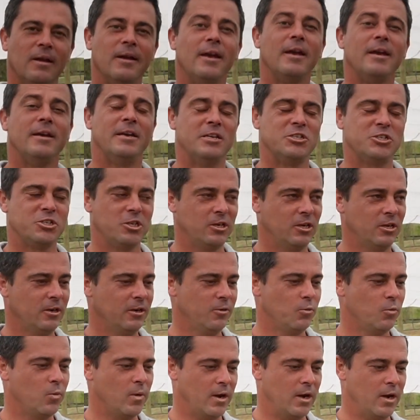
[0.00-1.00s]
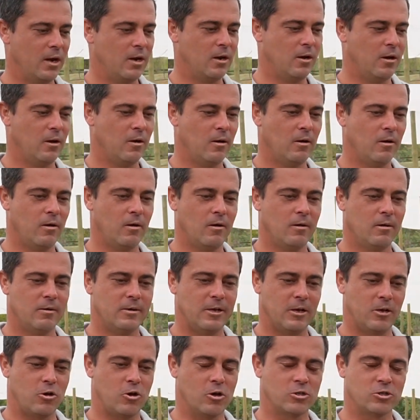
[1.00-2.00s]
Initially, when
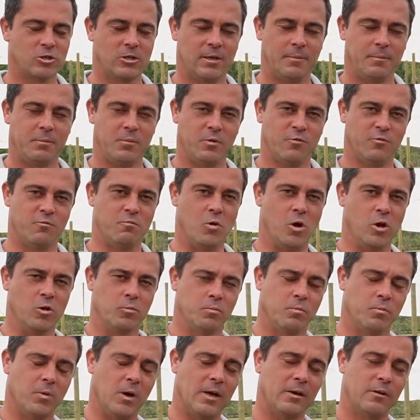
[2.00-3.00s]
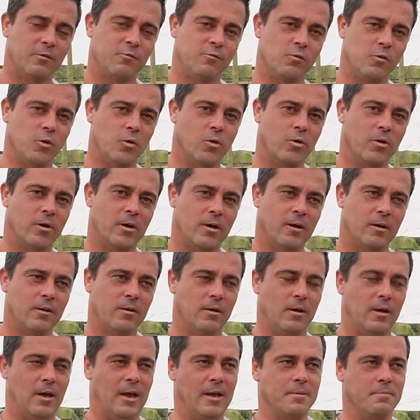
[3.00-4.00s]
the concept of Mont Blanc Florais
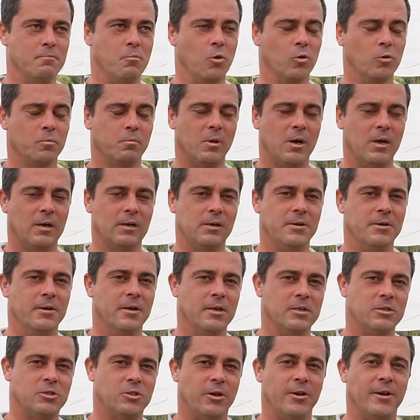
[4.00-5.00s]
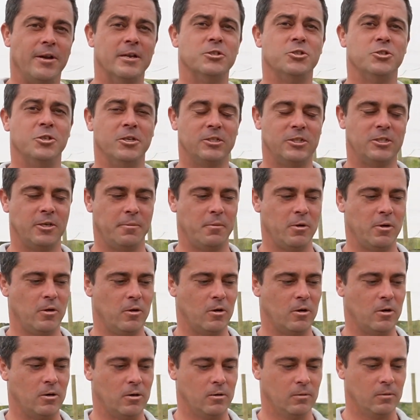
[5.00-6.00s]
and Mont Blanc Nursery and
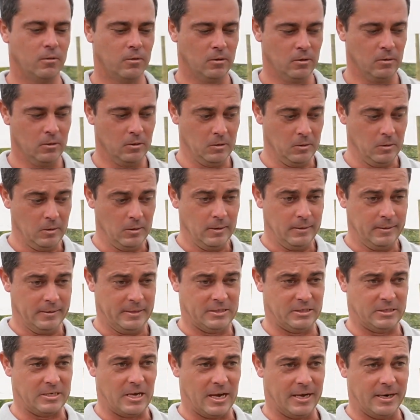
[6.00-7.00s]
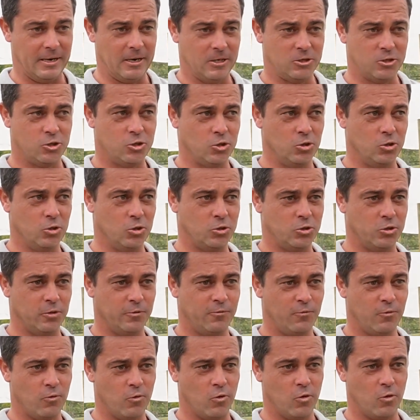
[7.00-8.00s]
GCBR decided to
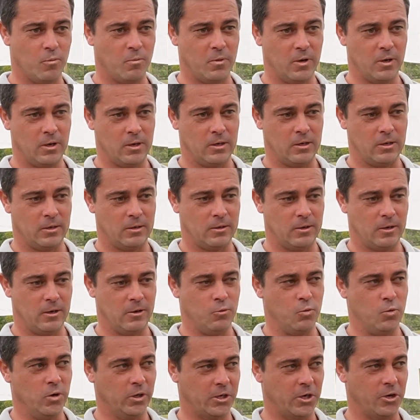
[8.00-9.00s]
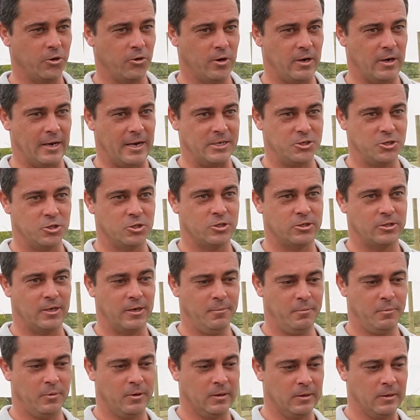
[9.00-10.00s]
form a working
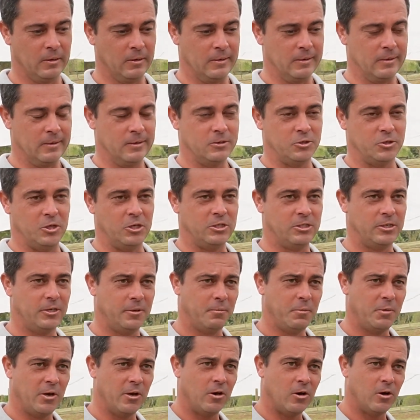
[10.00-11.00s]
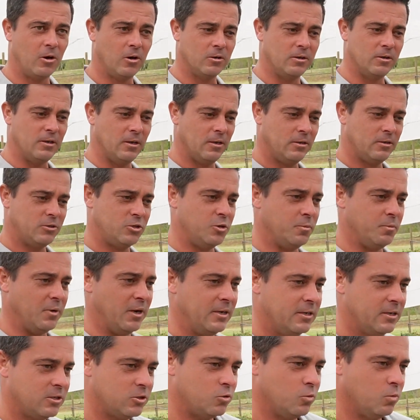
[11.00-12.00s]
relationship, GCBR did
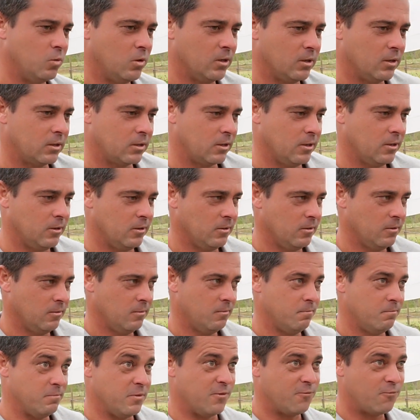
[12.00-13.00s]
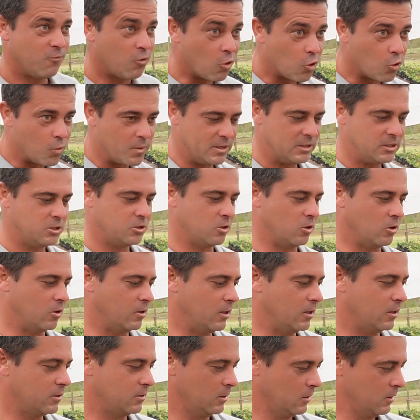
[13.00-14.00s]
tremendous work before we
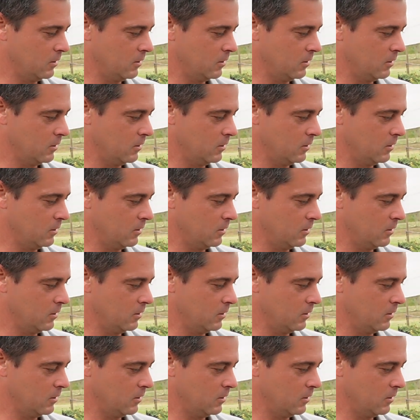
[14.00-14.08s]
started.